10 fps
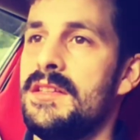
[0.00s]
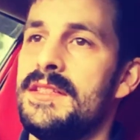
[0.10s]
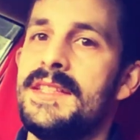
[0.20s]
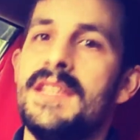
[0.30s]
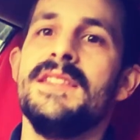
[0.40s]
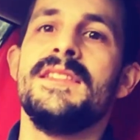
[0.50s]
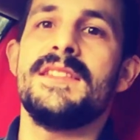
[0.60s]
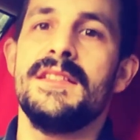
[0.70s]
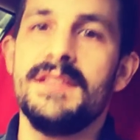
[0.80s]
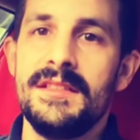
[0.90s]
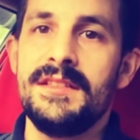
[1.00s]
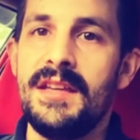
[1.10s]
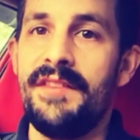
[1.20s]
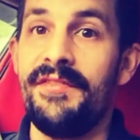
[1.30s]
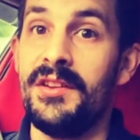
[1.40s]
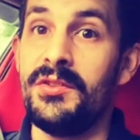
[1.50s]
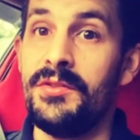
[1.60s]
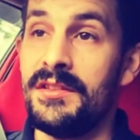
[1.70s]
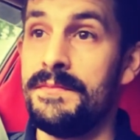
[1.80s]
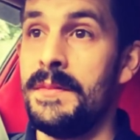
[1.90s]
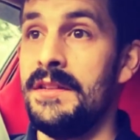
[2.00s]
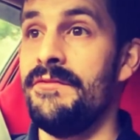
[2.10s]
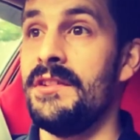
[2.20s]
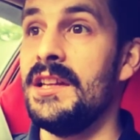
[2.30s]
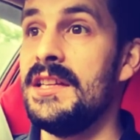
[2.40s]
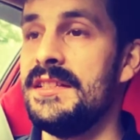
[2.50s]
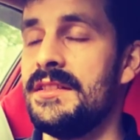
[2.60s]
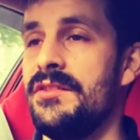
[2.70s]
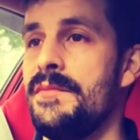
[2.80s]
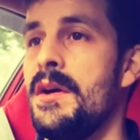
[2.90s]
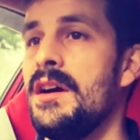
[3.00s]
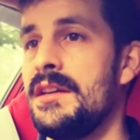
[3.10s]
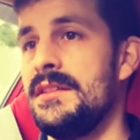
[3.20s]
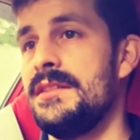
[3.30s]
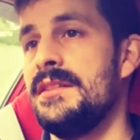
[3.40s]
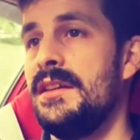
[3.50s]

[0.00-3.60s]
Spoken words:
since the FN2 has been released to the market